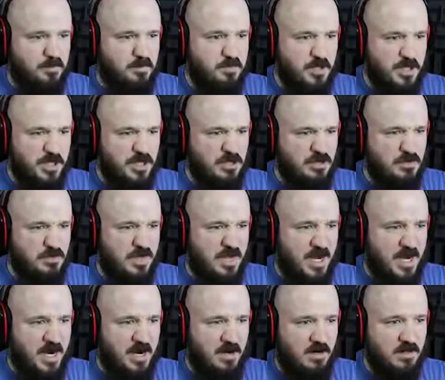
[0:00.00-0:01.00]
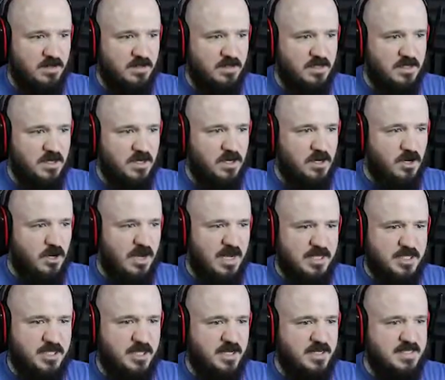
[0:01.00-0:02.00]
Put you there. Who
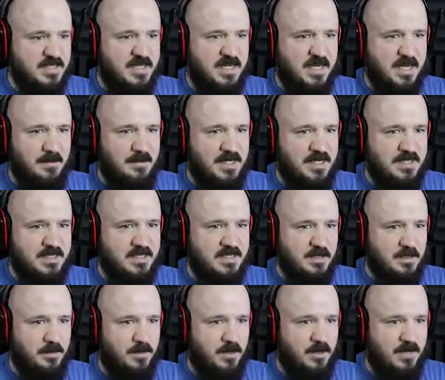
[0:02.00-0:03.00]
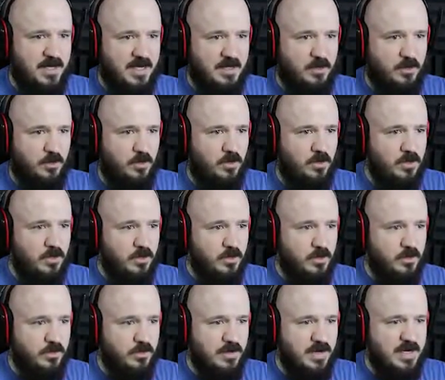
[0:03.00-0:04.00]
else wants to come in and steal? Okay, cool.
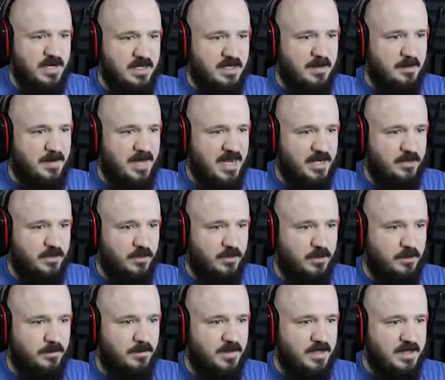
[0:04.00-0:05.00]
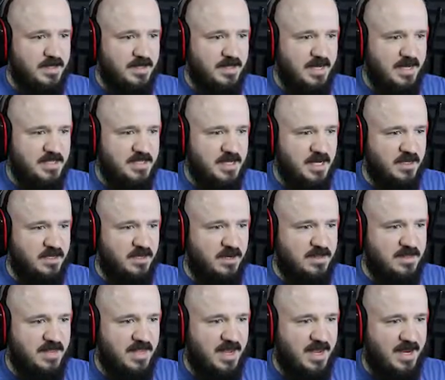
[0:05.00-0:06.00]
Order in the back room. That's a
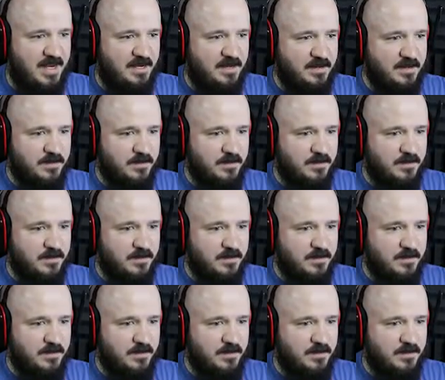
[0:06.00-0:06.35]
good thing.